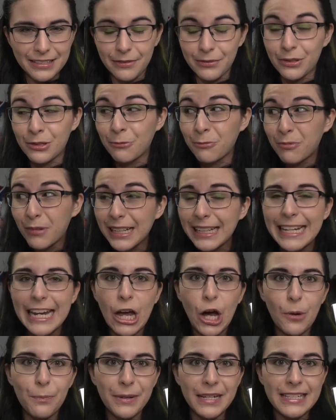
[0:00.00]
so really
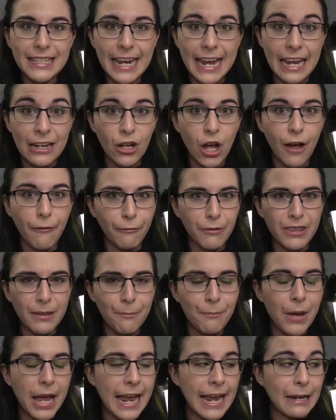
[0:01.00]
hoping to end off with a
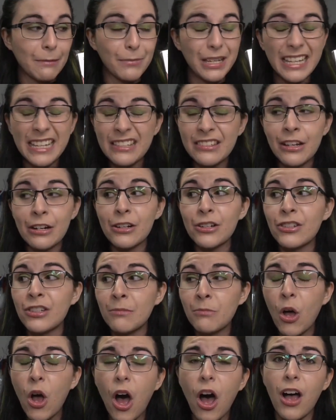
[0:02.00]
bang because there are some
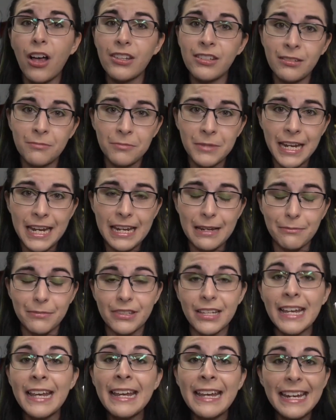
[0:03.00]
awesome names
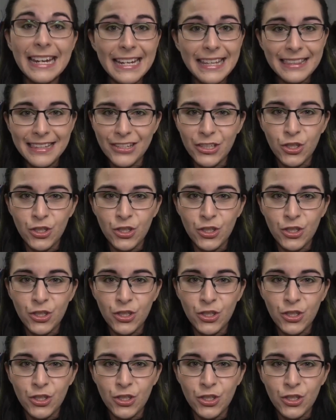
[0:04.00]
in this